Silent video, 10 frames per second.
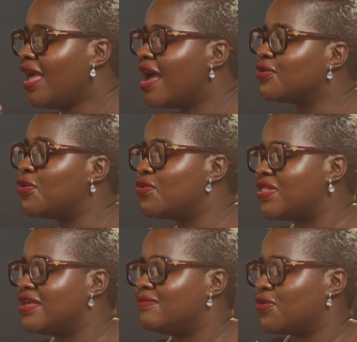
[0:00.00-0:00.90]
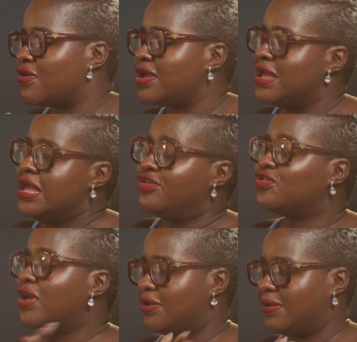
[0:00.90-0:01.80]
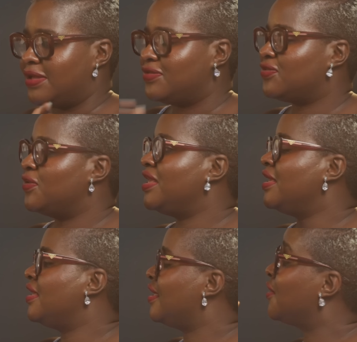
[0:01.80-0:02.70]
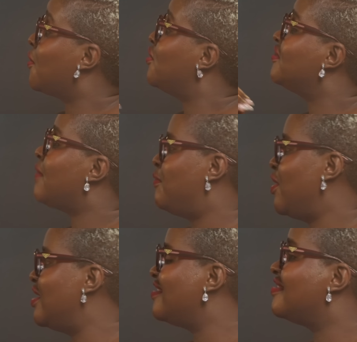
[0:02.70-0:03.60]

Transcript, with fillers: and gone with him. Sorry. So anyway, so he he calls my parents.